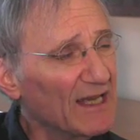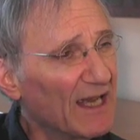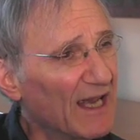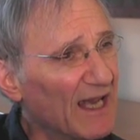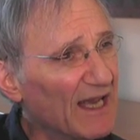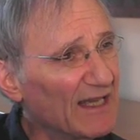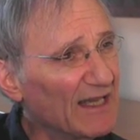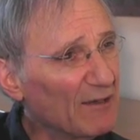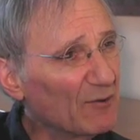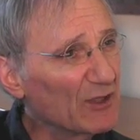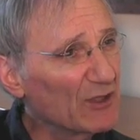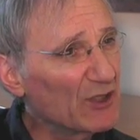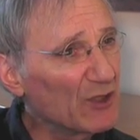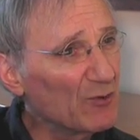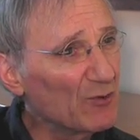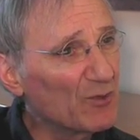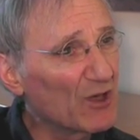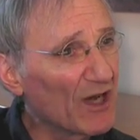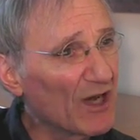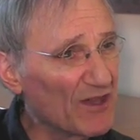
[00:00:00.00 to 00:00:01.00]
and there were two
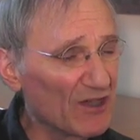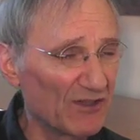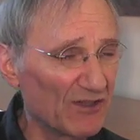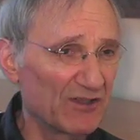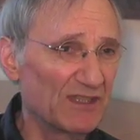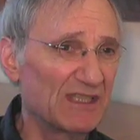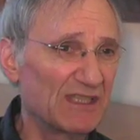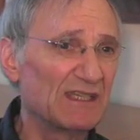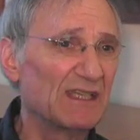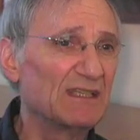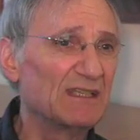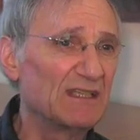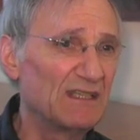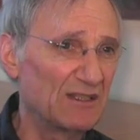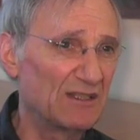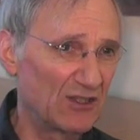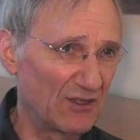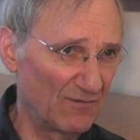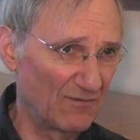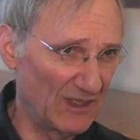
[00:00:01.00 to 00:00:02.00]
brothers in
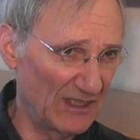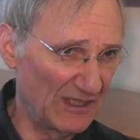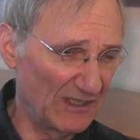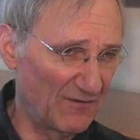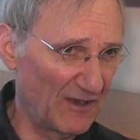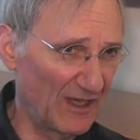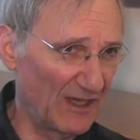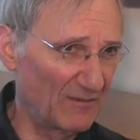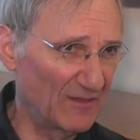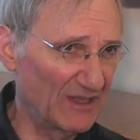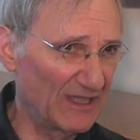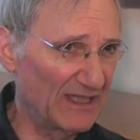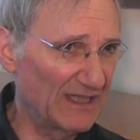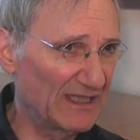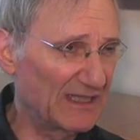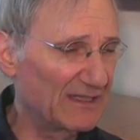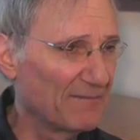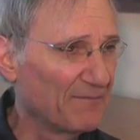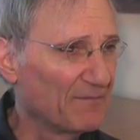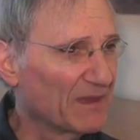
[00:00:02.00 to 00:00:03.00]
each of these
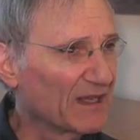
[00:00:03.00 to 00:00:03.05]
families